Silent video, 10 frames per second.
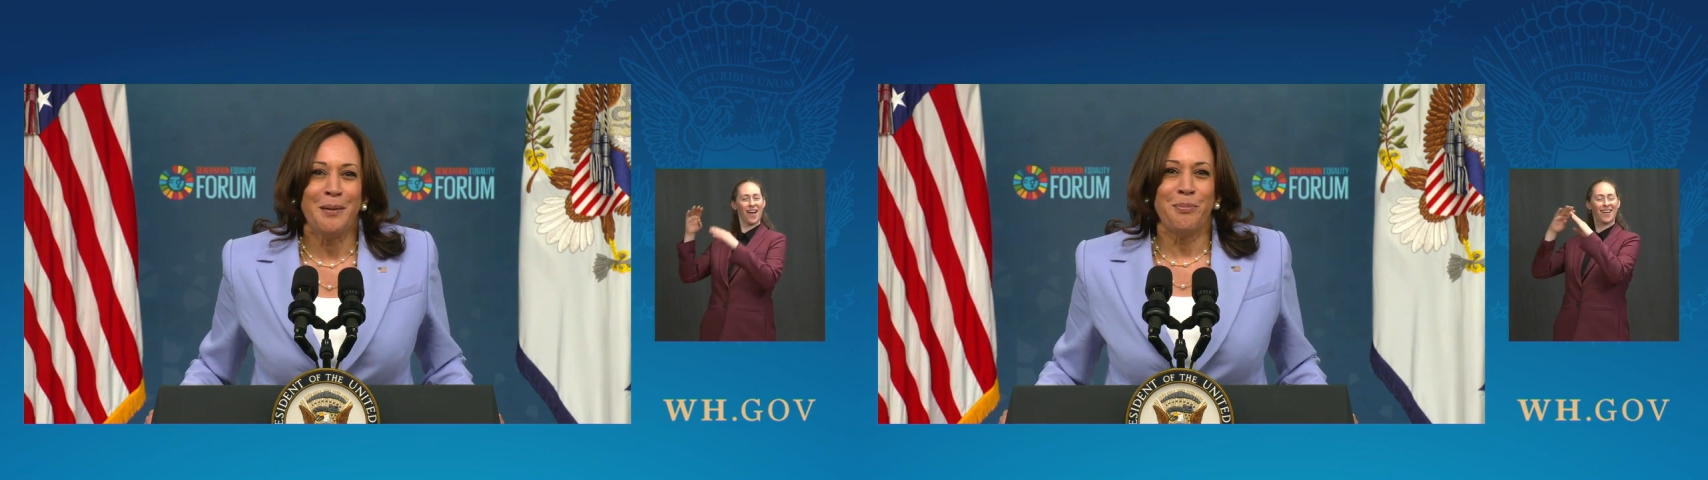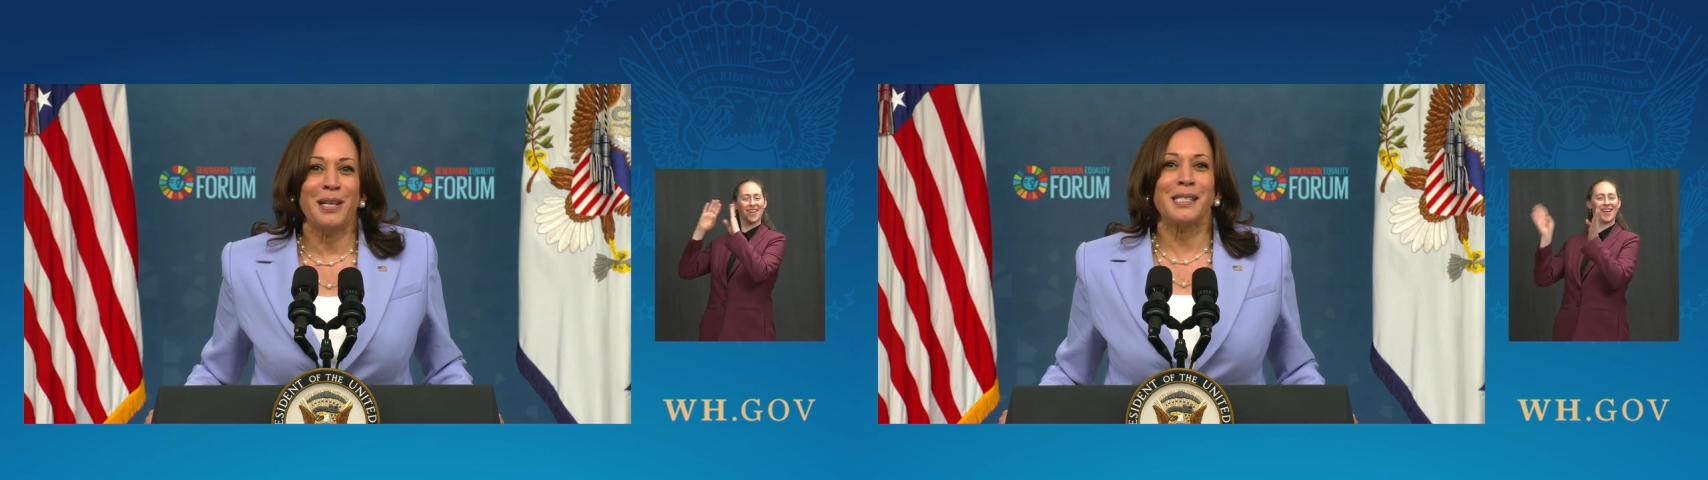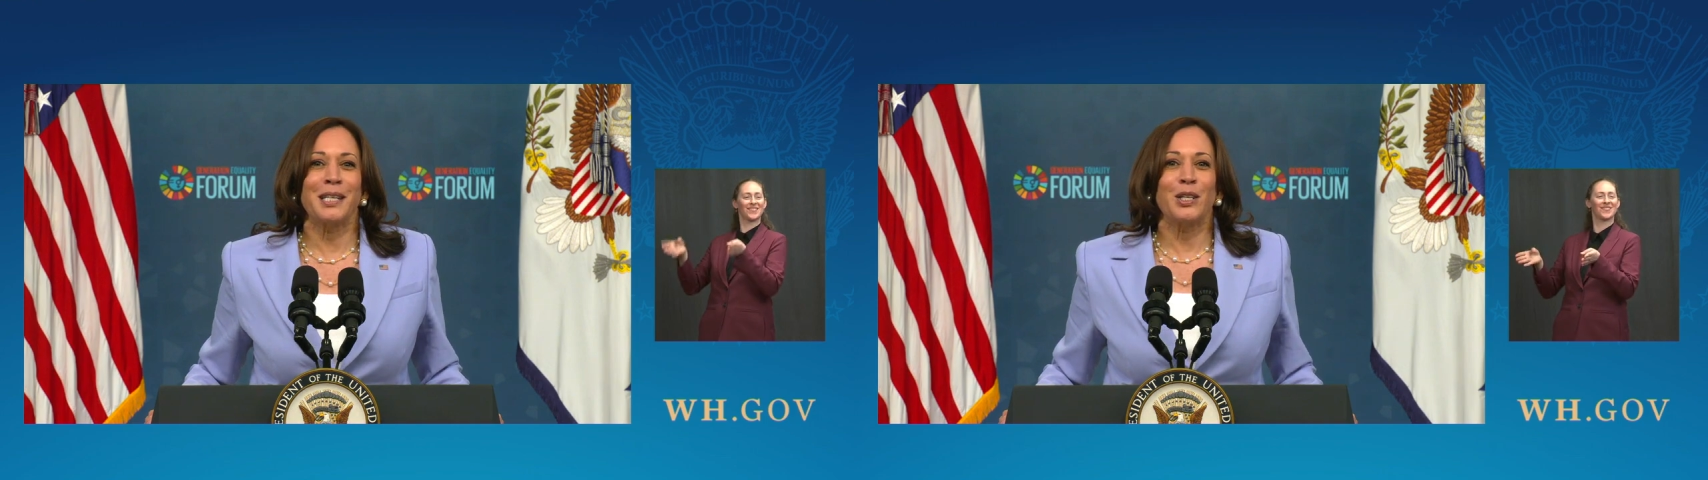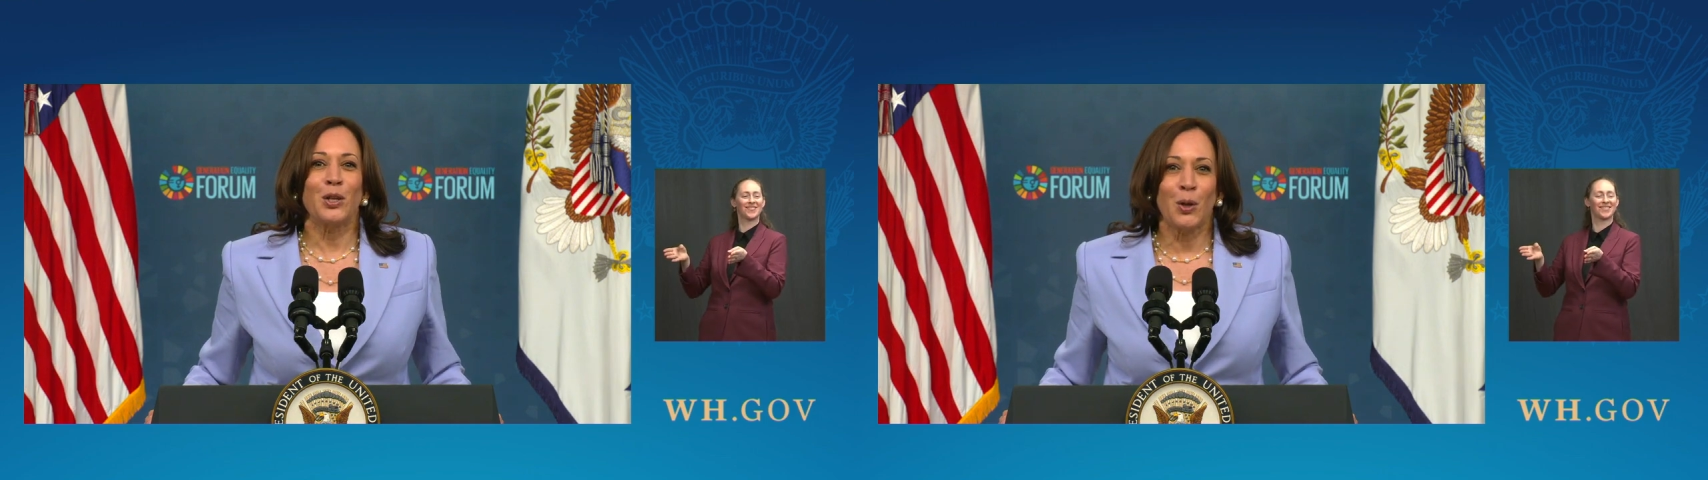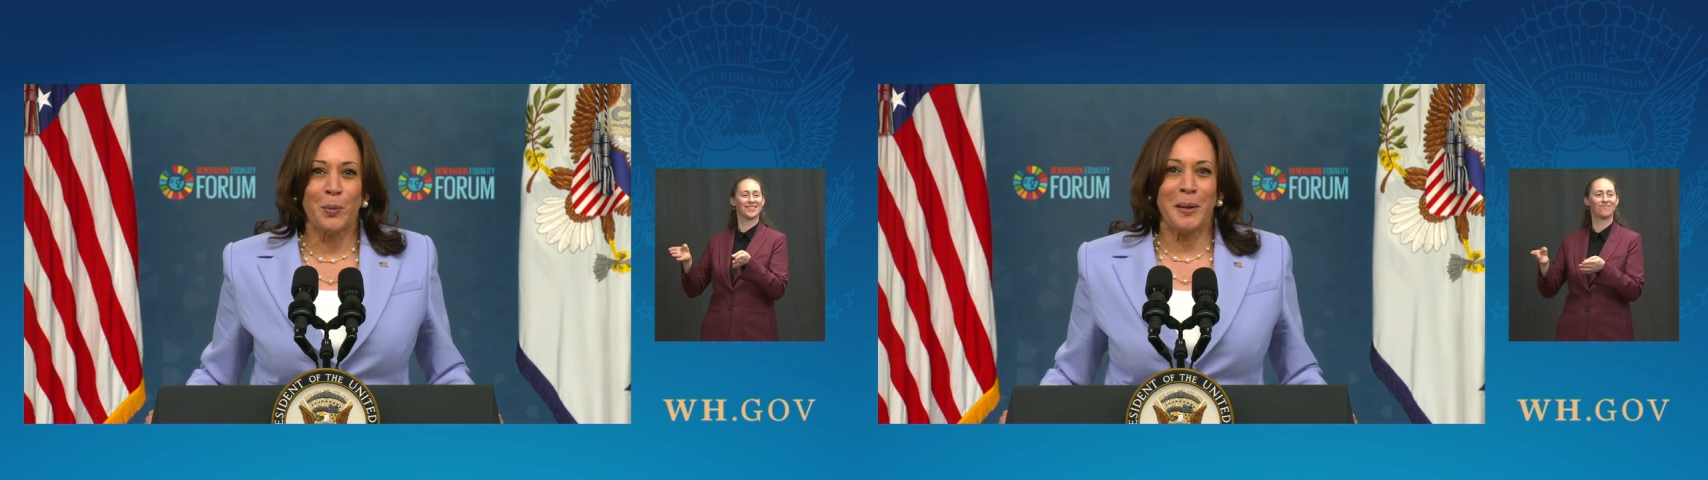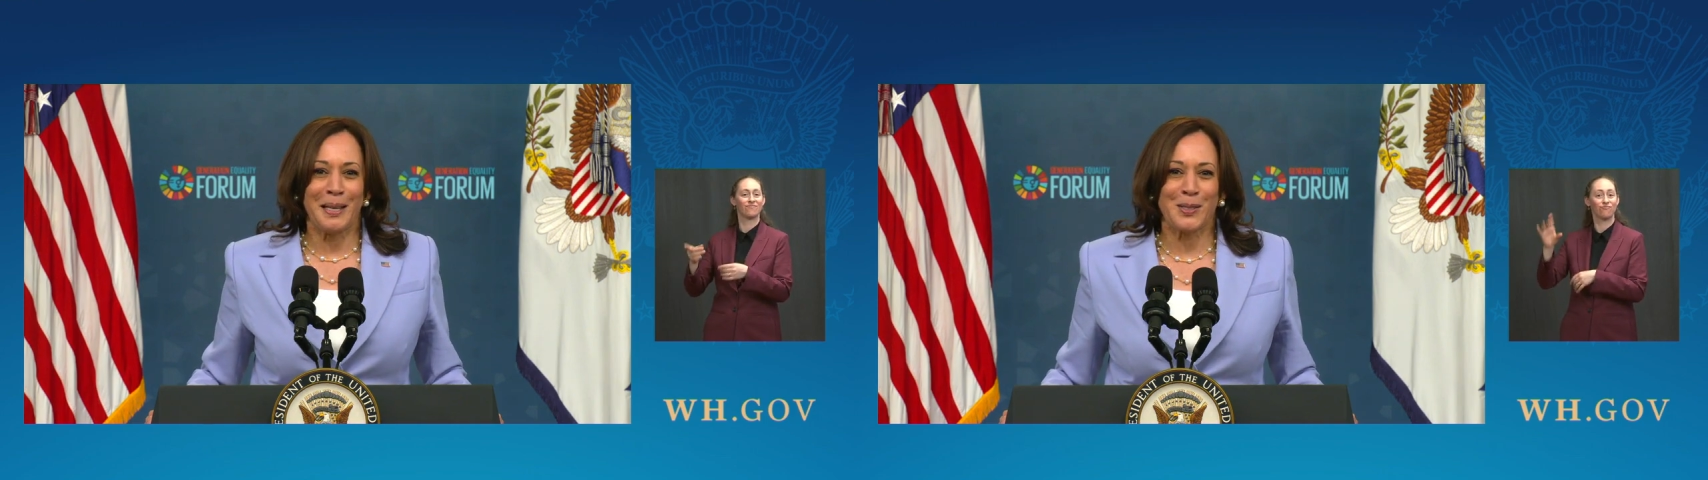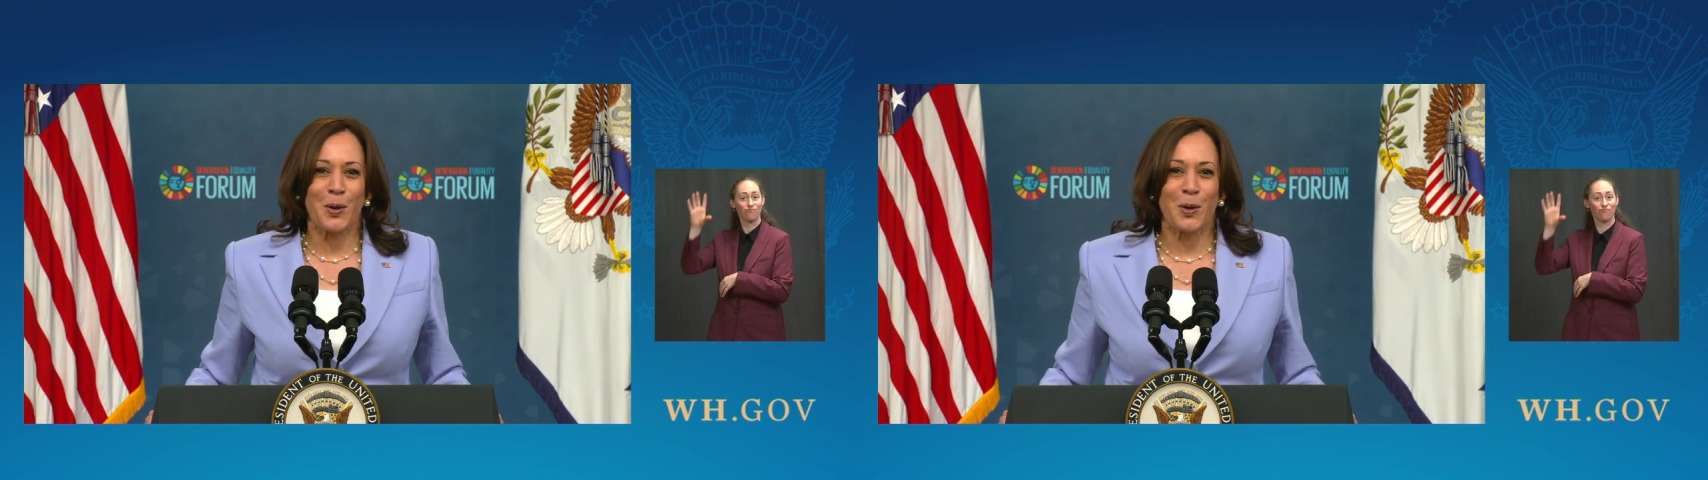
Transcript: President Lopez